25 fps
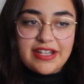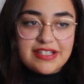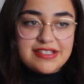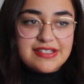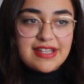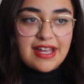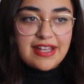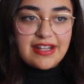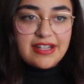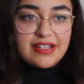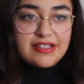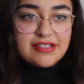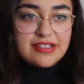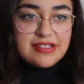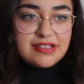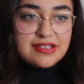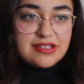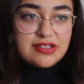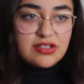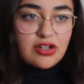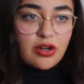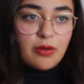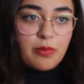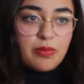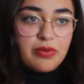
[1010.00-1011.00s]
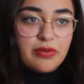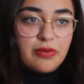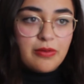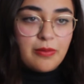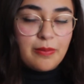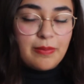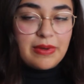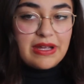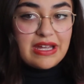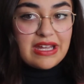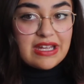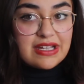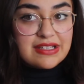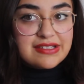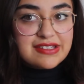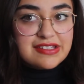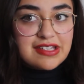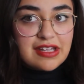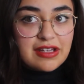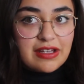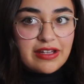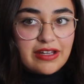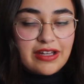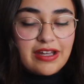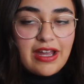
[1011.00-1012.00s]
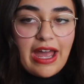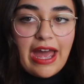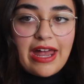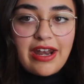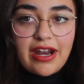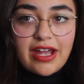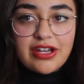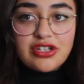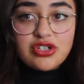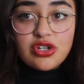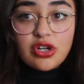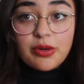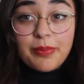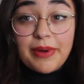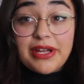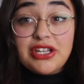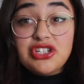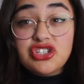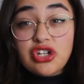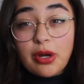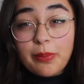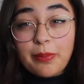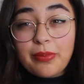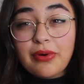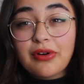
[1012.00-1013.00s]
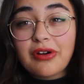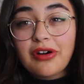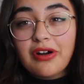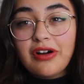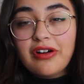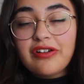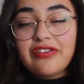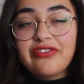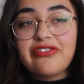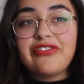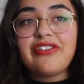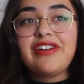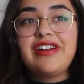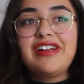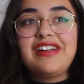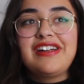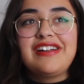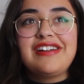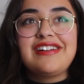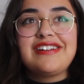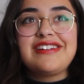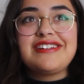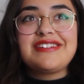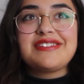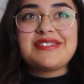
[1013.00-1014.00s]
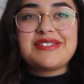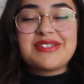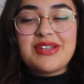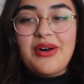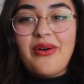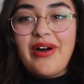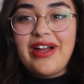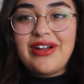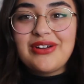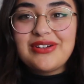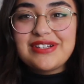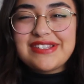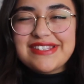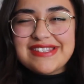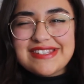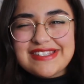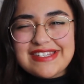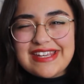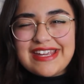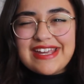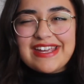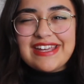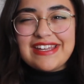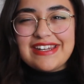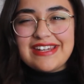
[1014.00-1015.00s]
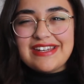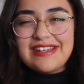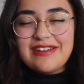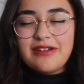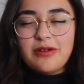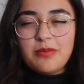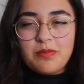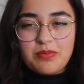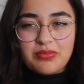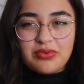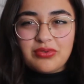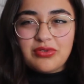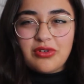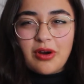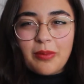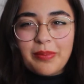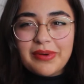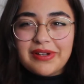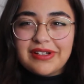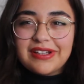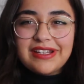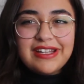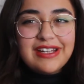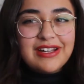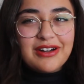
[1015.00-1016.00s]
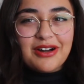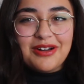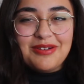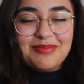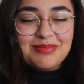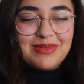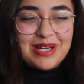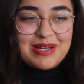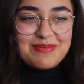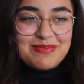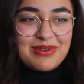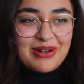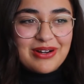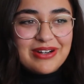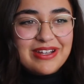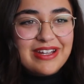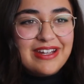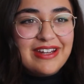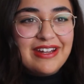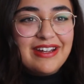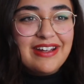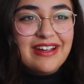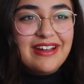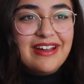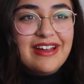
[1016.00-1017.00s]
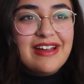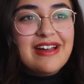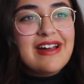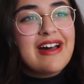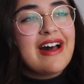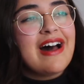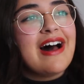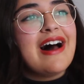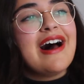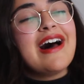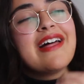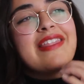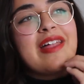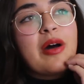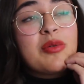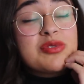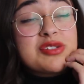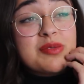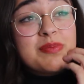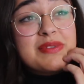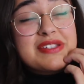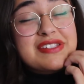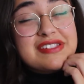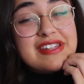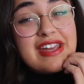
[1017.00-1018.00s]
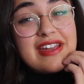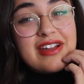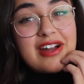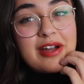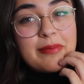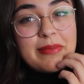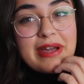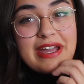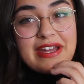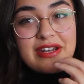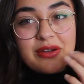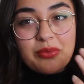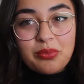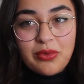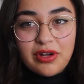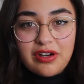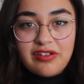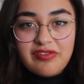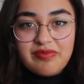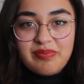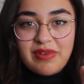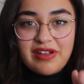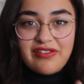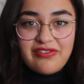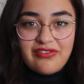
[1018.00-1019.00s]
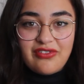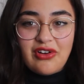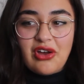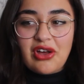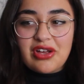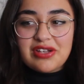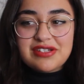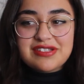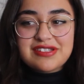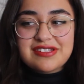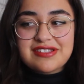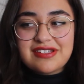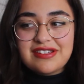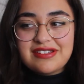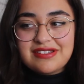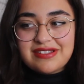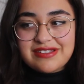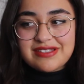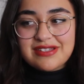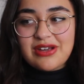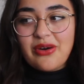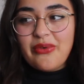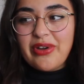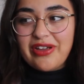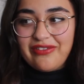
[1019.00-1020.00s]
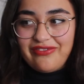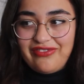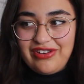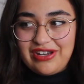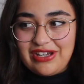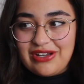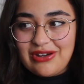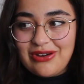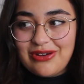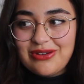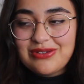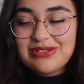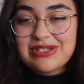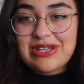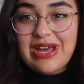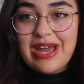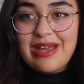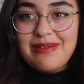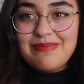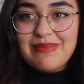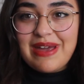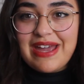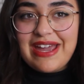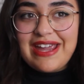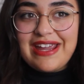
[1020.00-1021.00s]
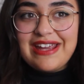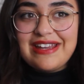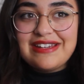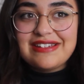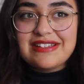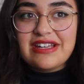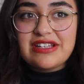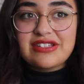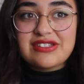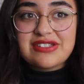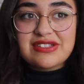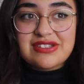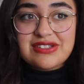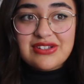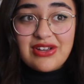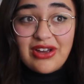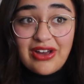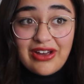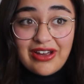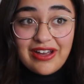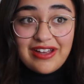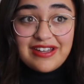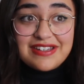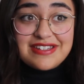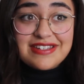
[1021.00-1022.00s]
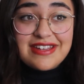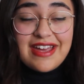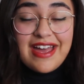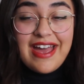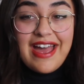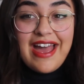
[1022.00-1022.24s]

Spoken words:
decided to stop being silly and I took my jumper off so I could see it properly on my body. That was a mistake I made in one of my first sewing videos. I made a skirt